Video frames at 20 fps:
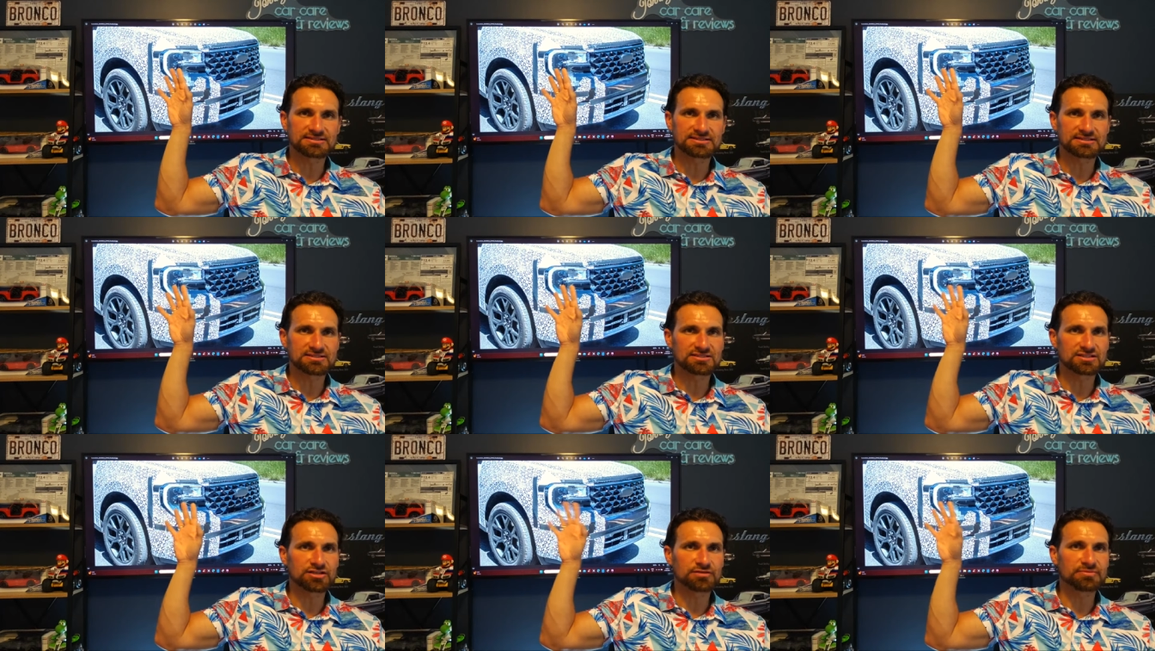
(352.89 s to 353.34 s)

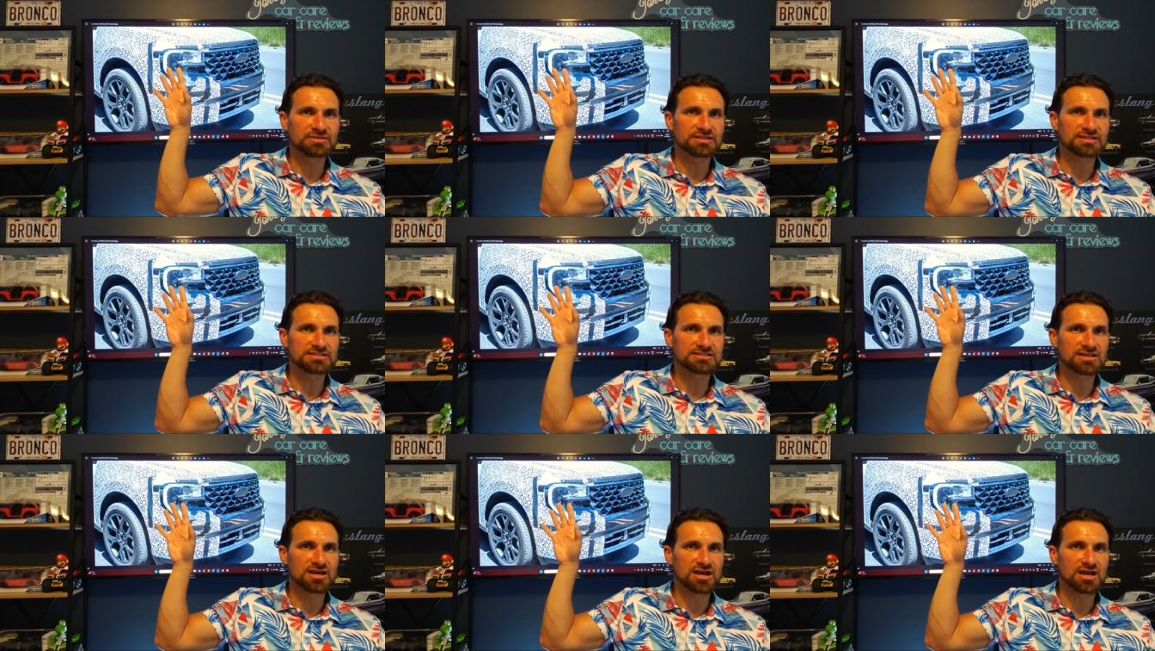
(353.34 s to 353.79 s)
This is going to be
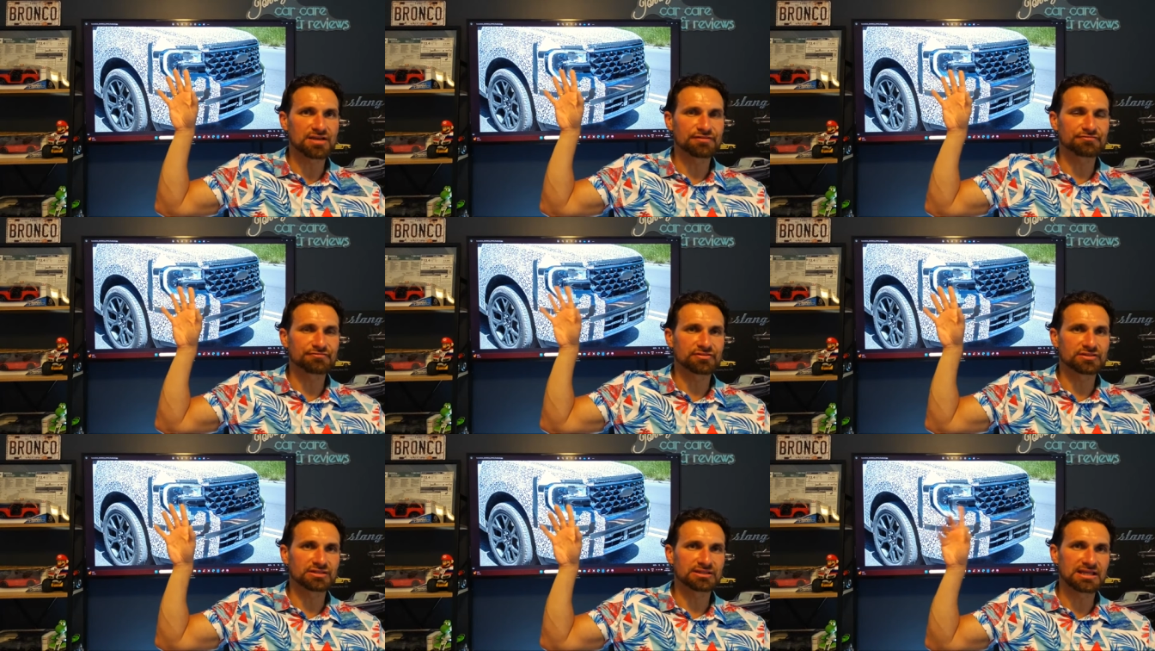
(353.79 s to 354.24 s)
the design
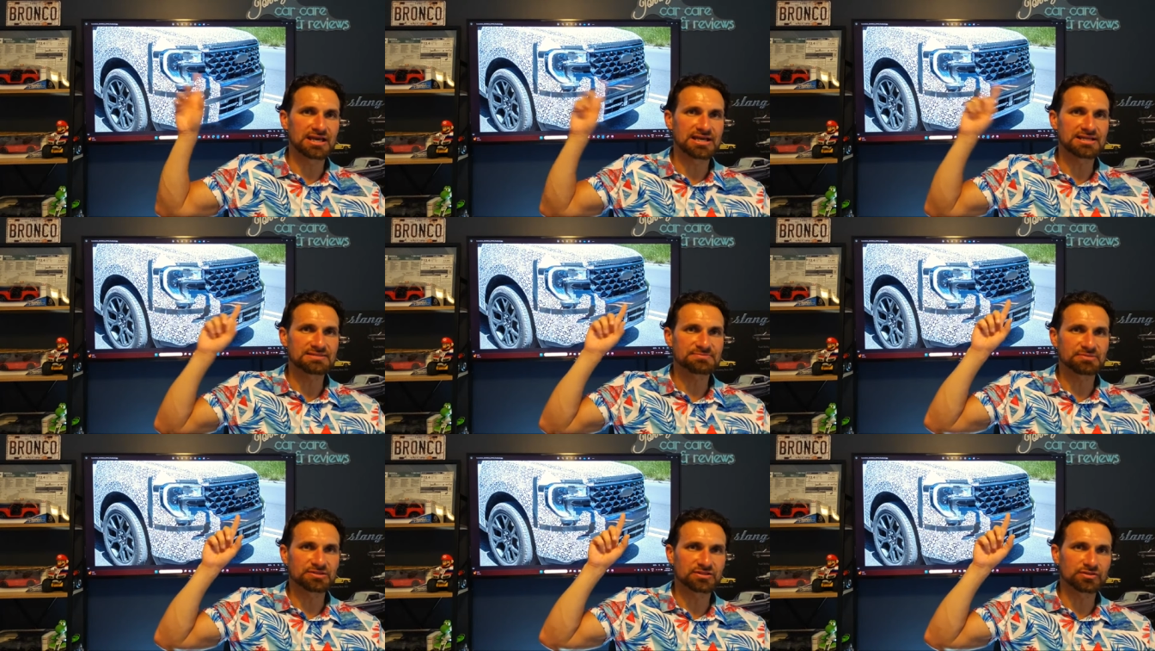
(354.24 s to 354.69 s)
for the
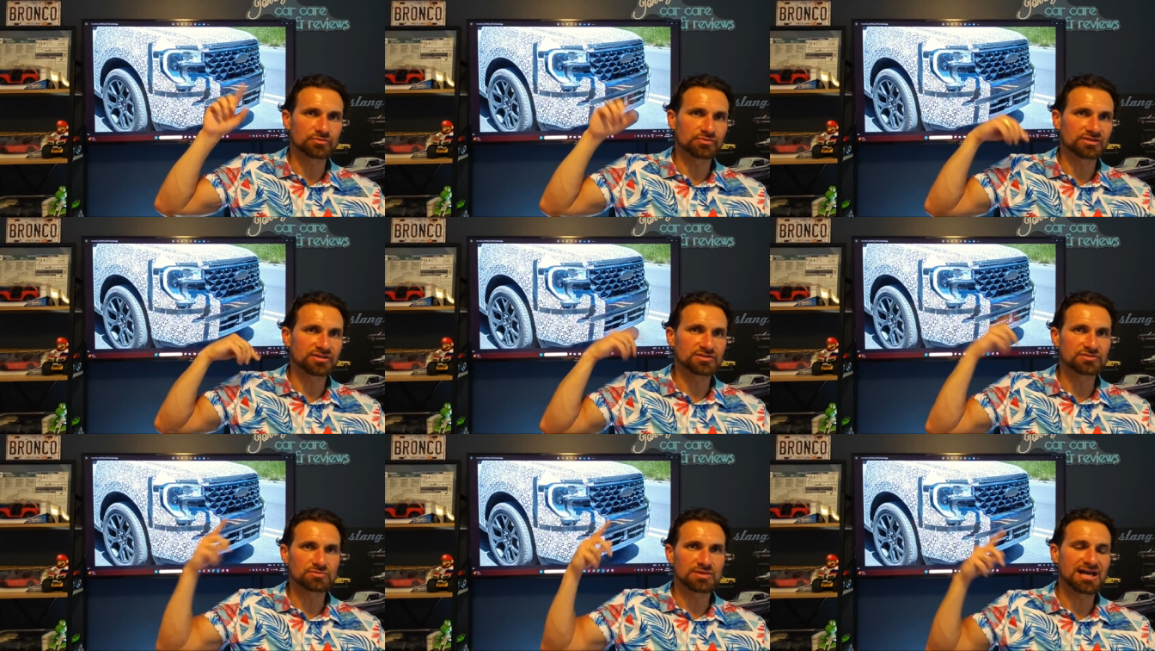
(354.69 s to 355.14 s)
lights, but the
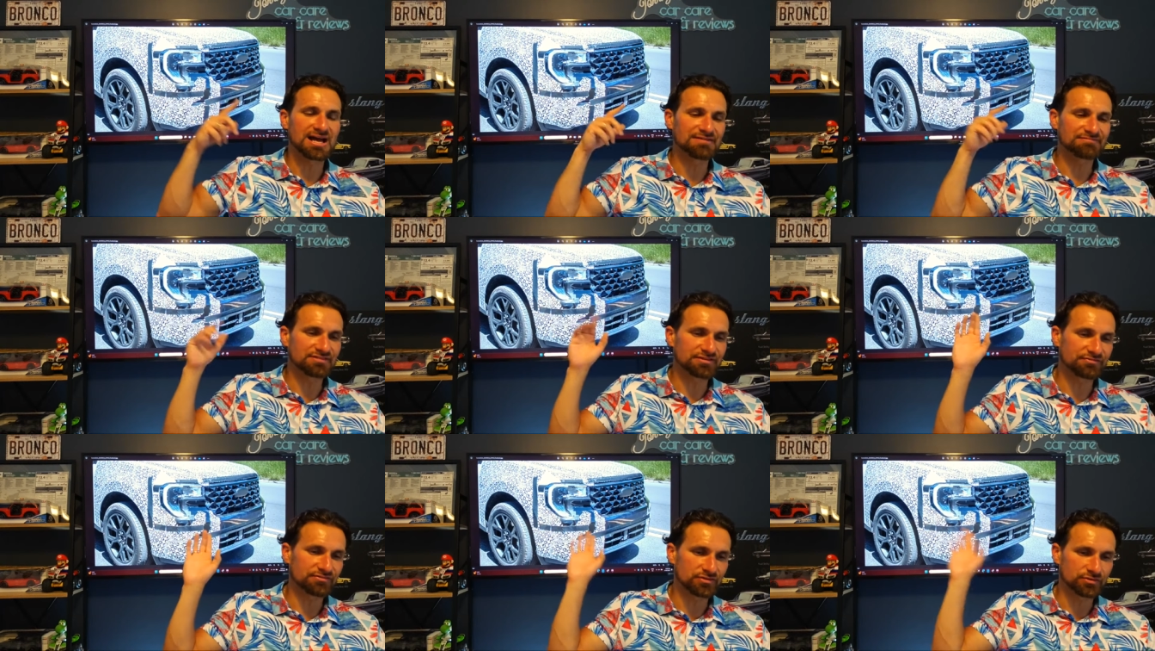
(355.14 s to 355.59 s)
grills will
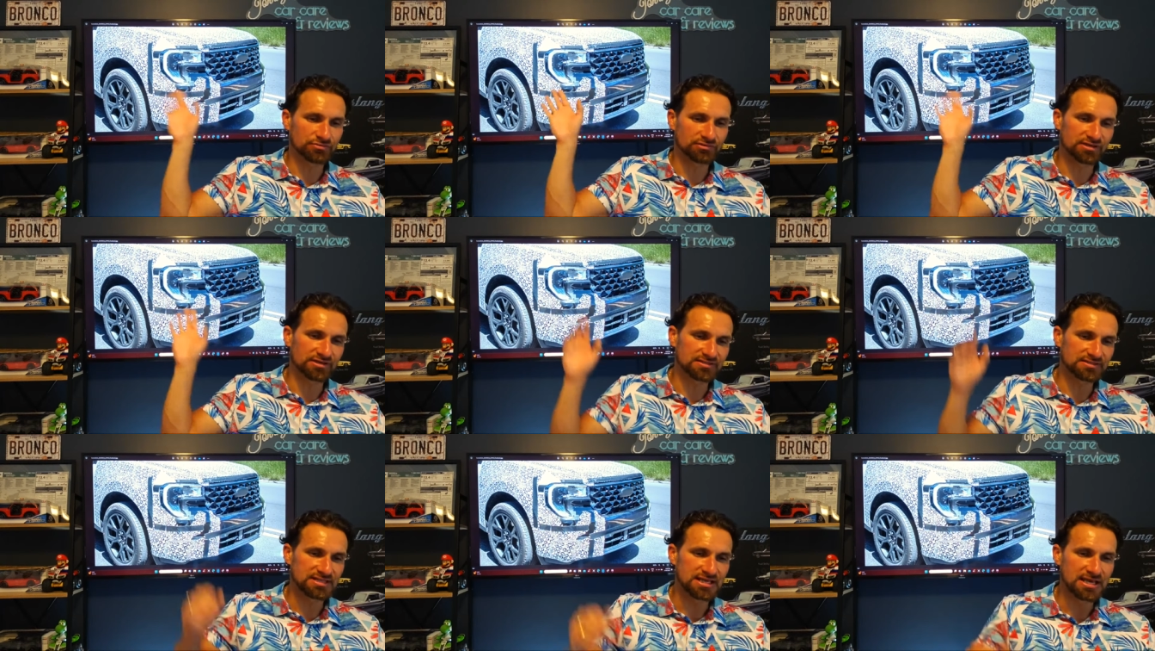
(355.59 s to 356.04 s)
have different
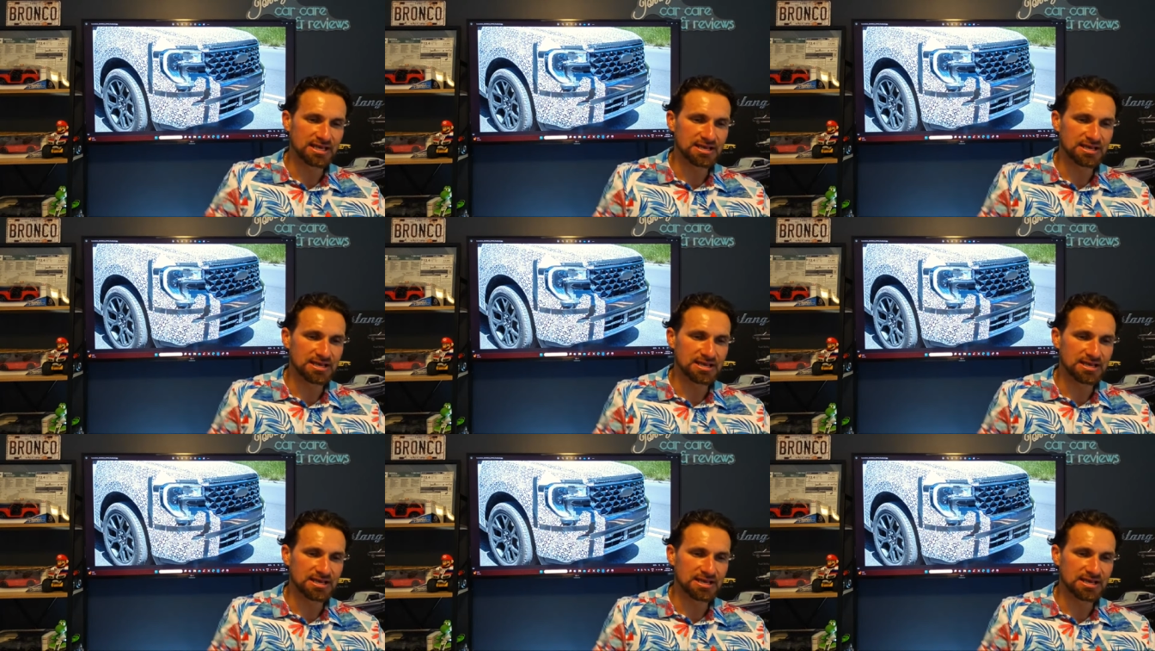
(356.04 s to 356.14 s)
grills.